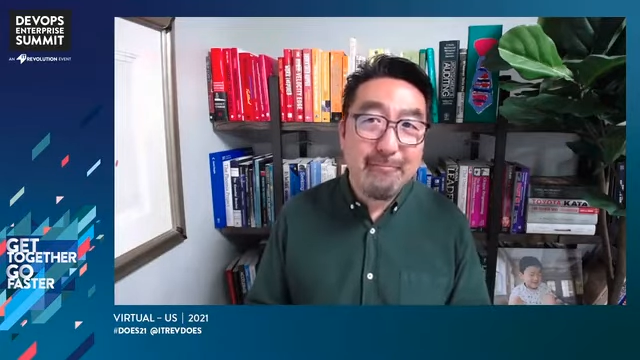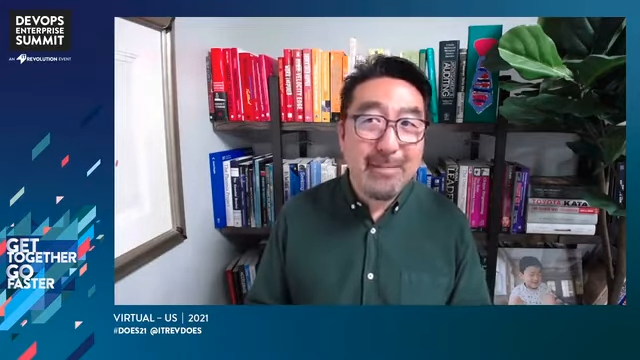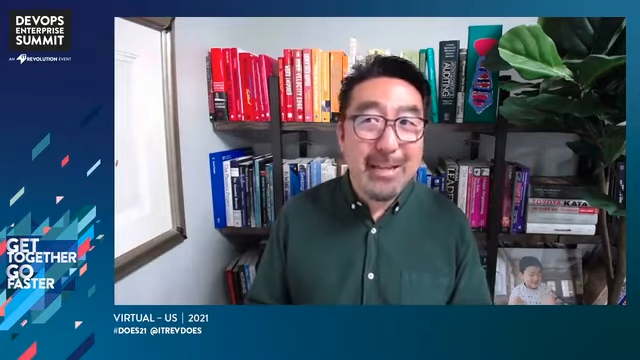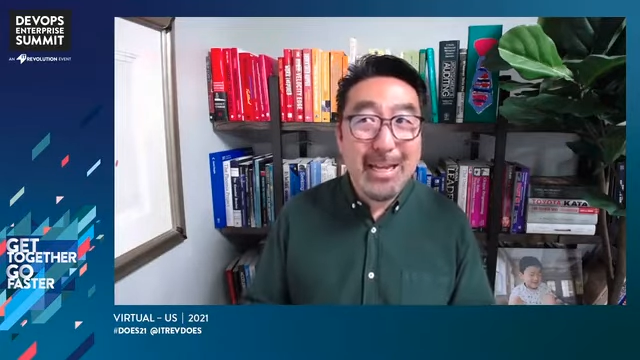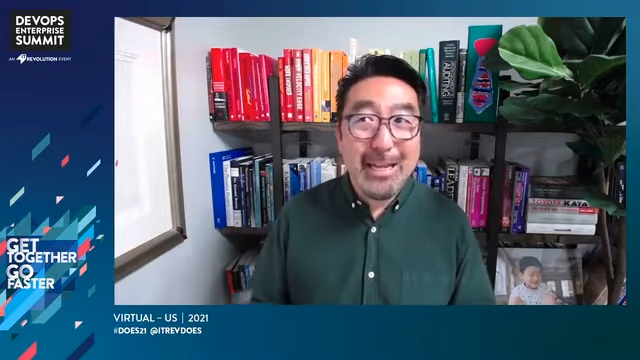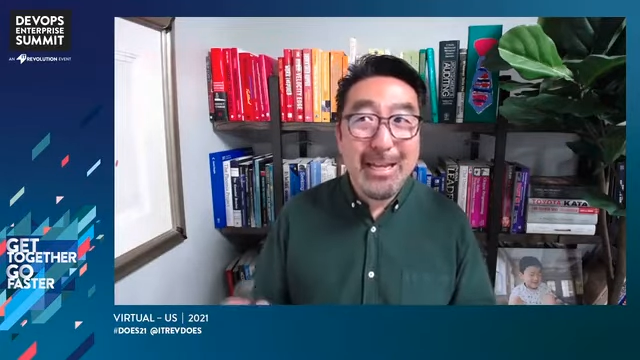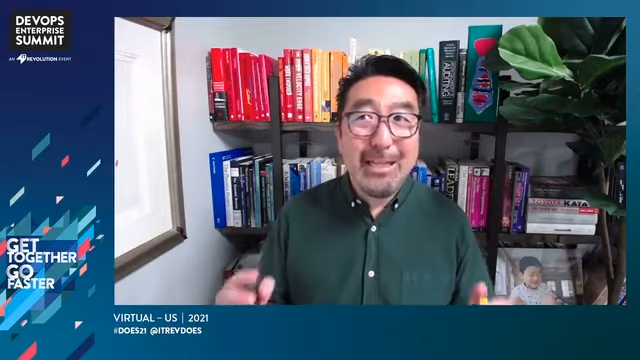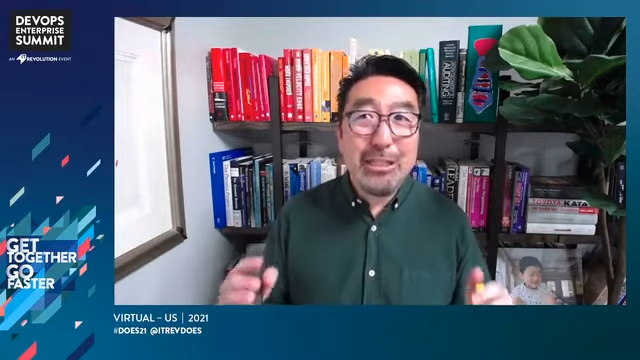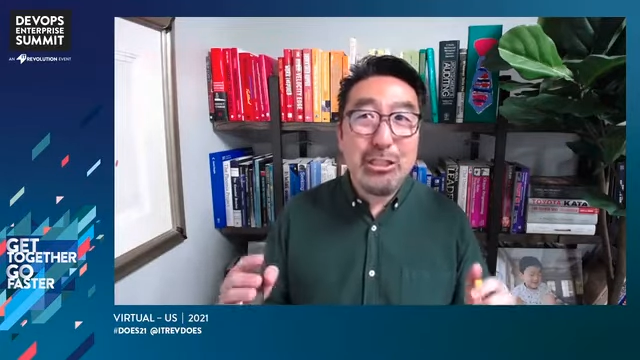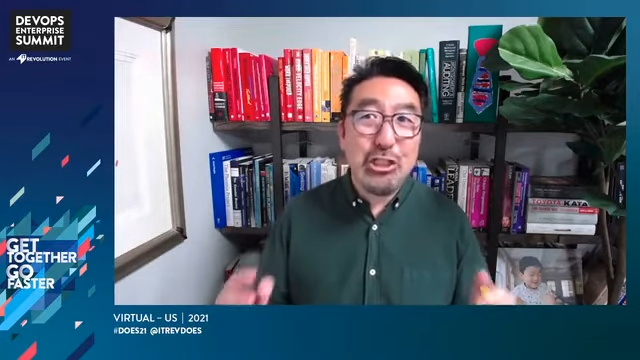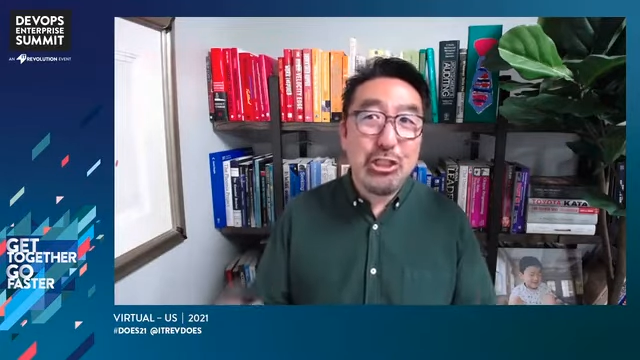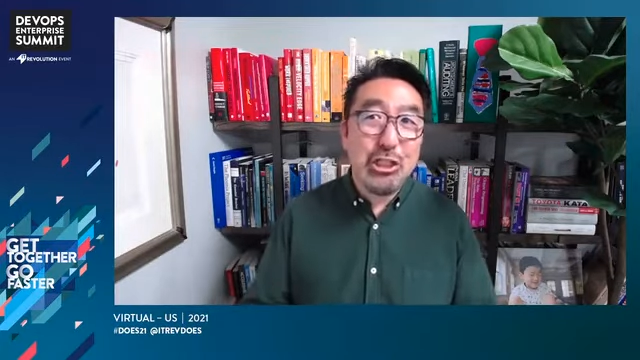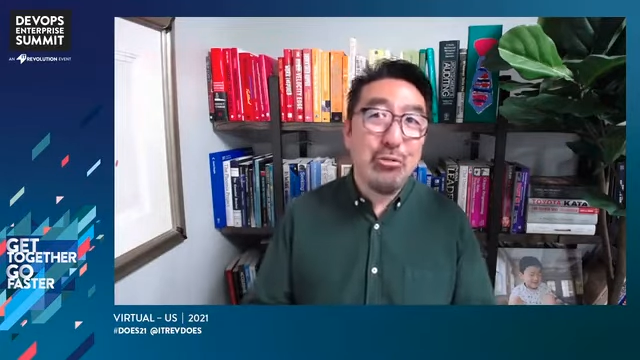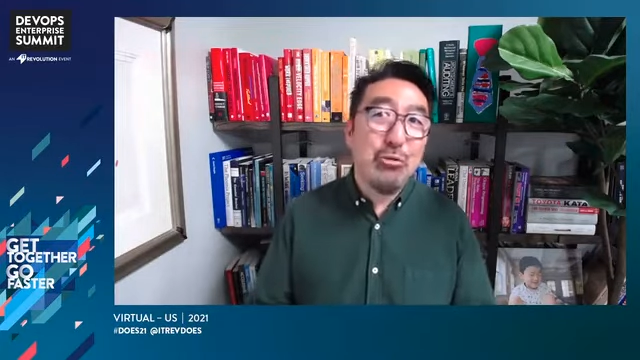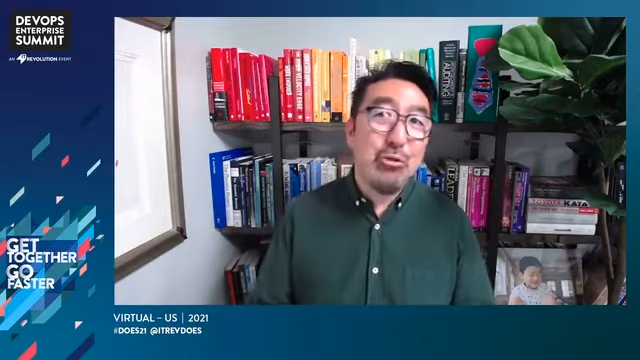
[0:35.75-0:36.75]
and I
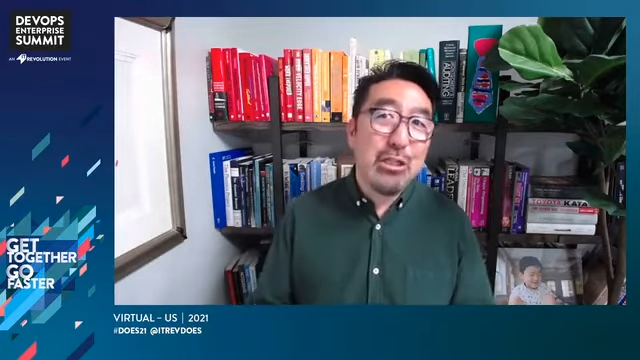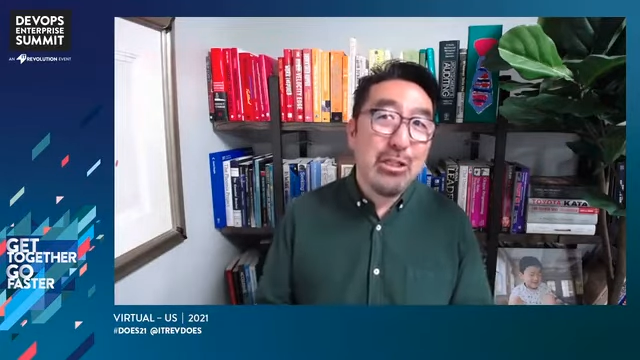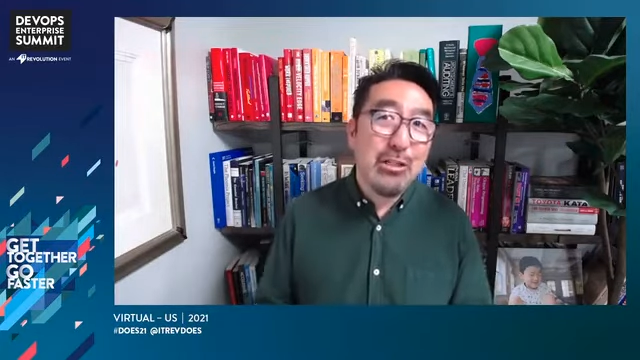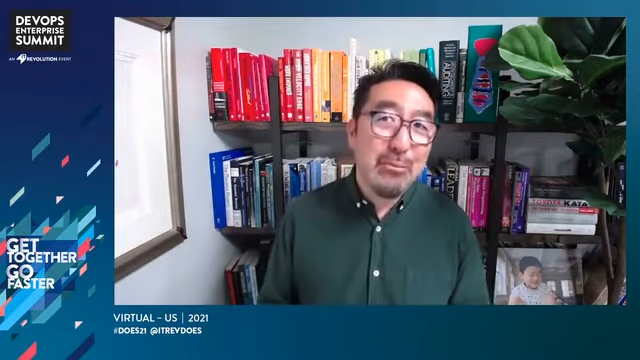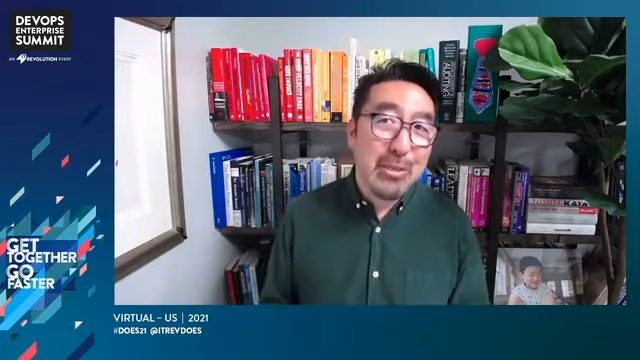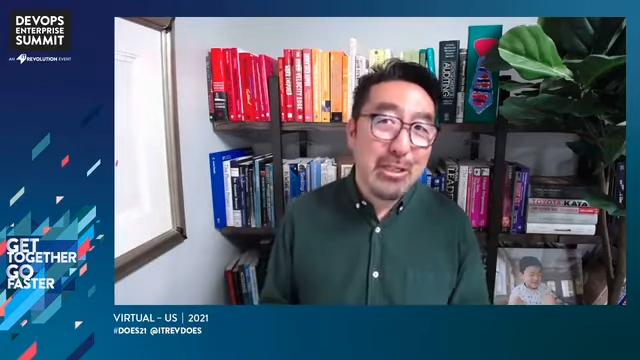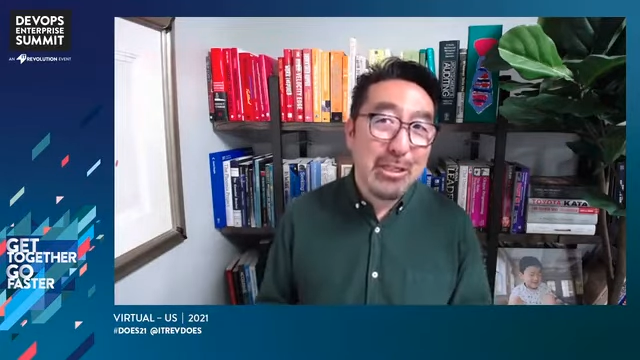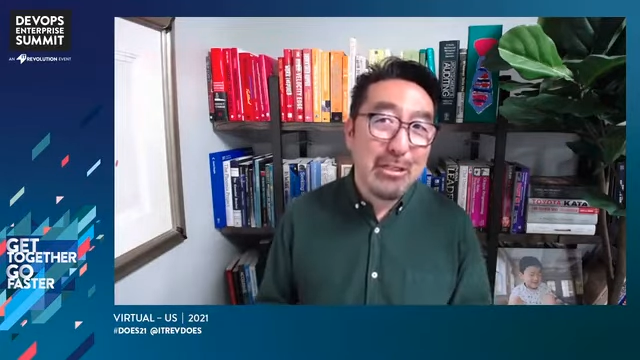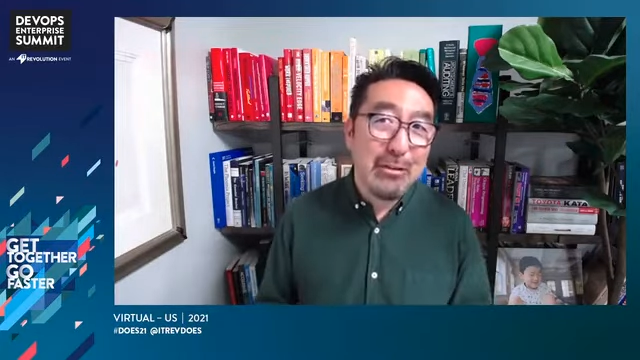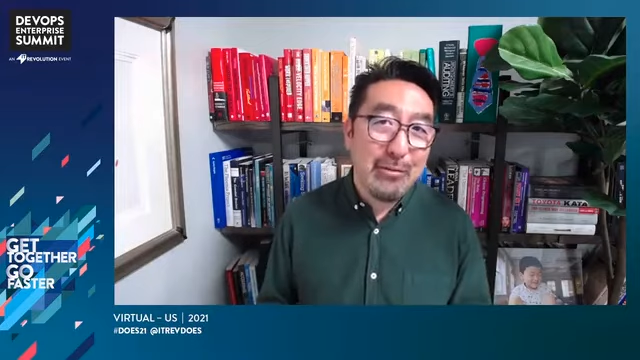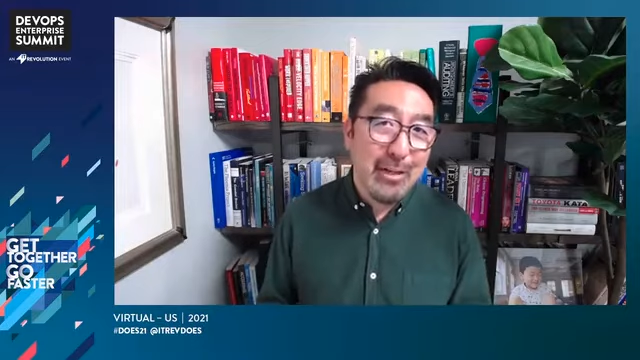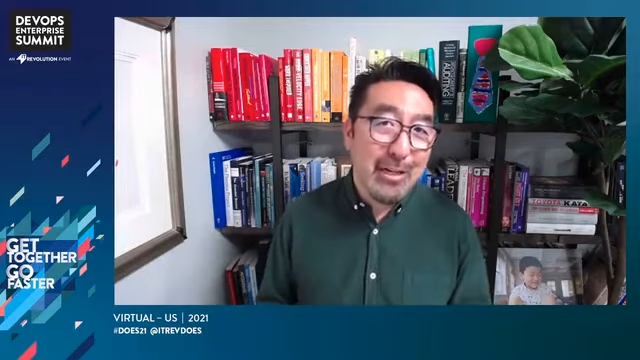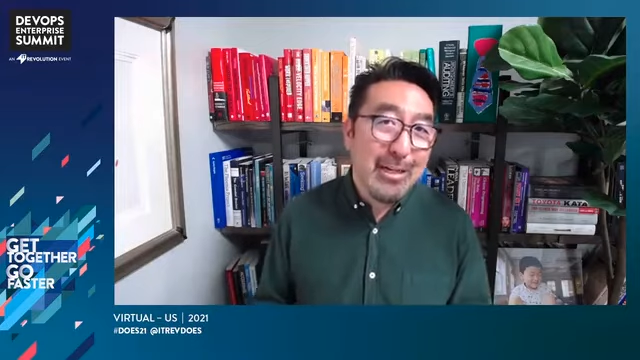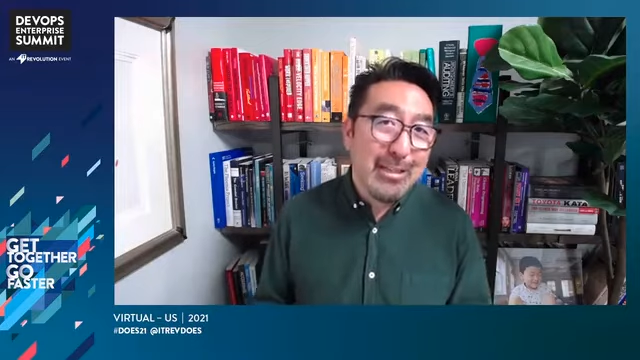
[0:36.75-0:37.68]
genuinely believe